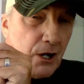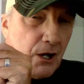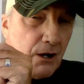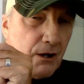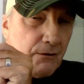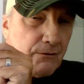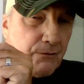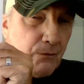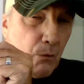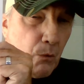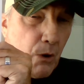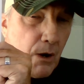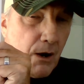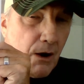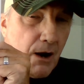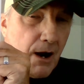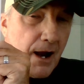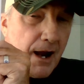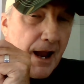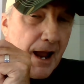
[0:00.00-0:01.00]
of
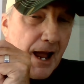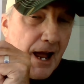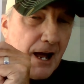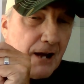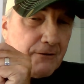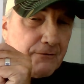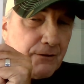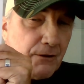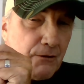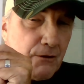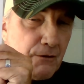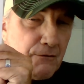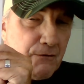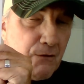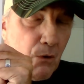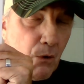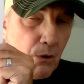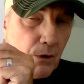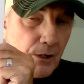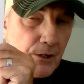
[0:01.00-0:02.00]
where I have the
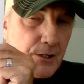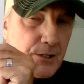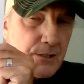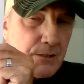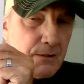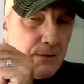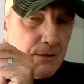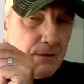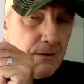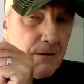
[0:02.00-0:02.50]
forks,